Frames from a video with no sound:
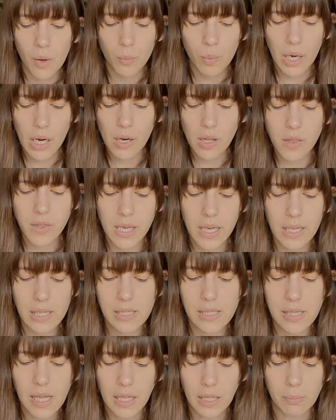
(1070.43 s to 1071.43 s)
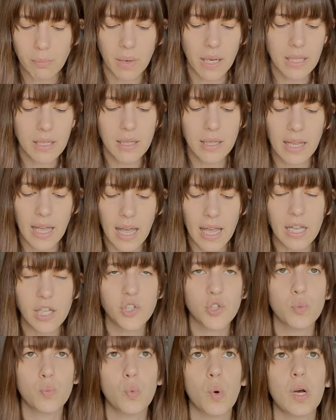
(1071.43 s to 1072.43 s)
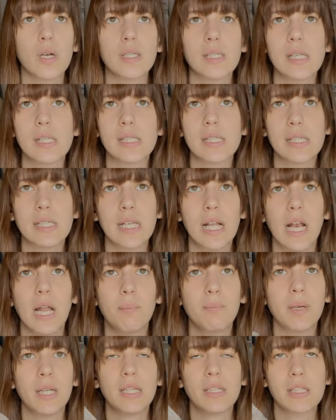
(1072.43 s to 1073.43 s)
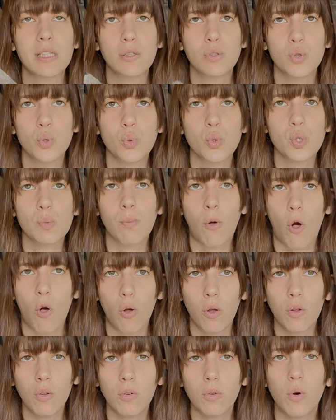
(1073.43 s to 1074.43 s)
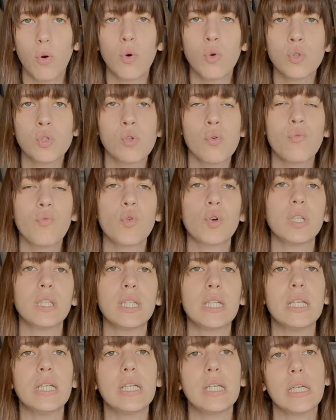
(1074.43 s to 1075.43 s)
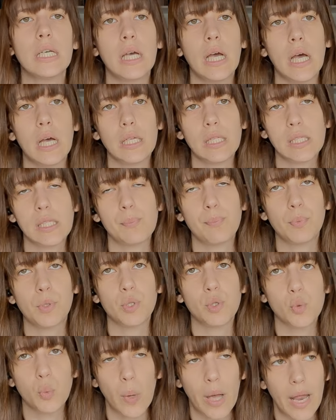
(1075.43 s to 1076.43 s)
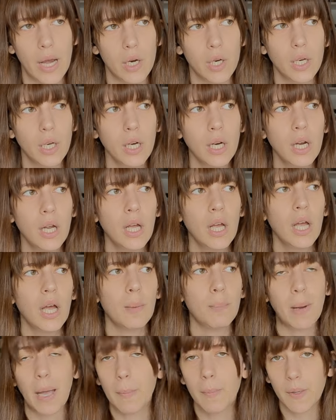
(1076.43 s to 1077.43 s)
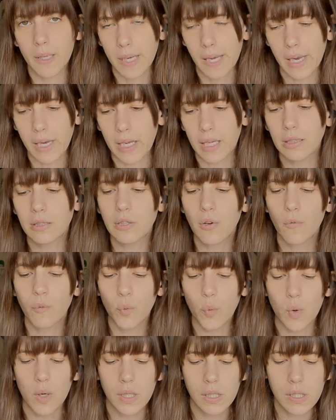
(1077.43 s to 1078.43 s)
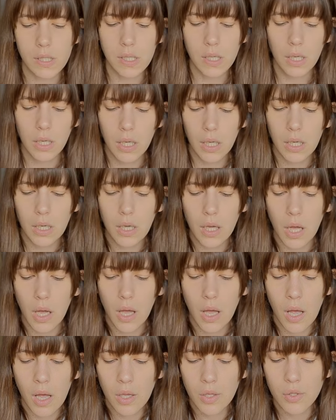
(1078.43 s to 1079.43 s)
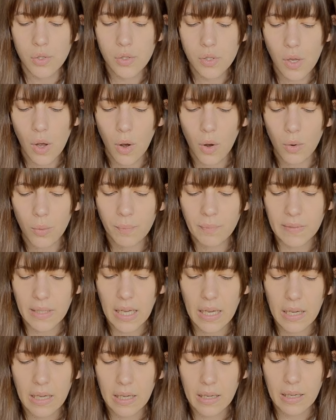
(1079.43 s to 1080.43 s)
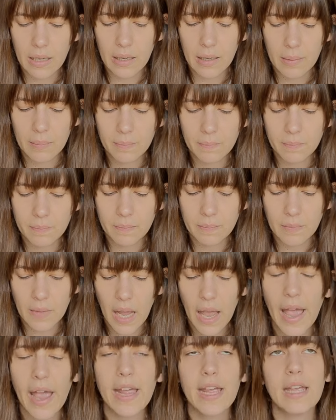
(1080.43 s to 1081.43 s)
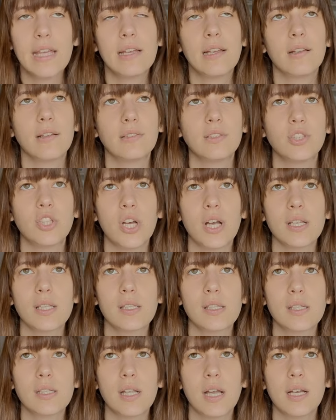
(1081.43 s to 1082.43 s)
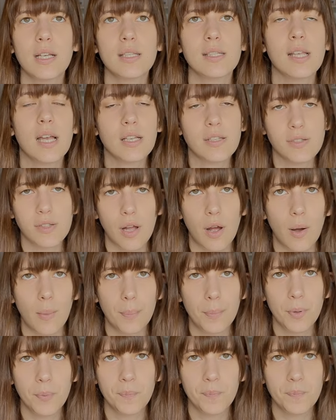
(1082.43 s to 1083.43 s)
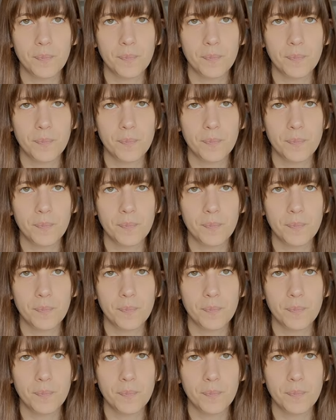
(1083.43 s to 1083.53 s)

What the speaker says: One other thing is that my gauge was still a bit too small, also for the zipper sweater by Patinit, of course. So I just sized up.